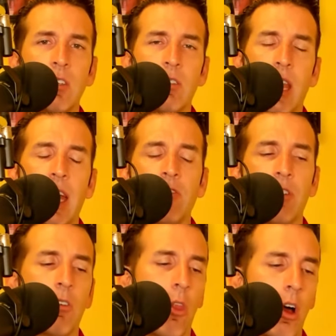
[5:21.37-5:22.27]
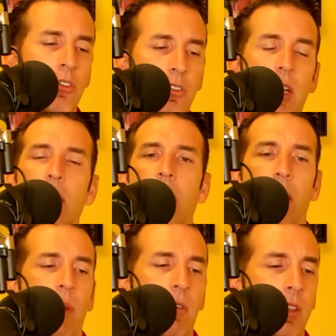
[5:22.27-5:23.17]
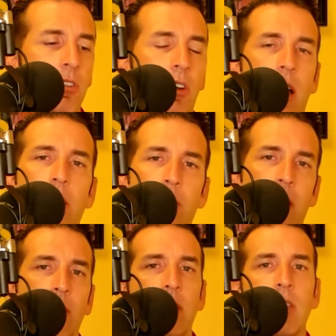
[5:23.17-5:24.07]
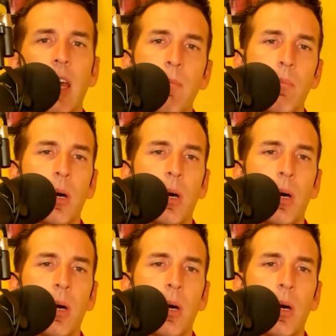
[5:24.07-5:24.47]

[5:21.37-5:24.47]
Laundrie or Laundrie. I'm not really sure how you pronounce his name,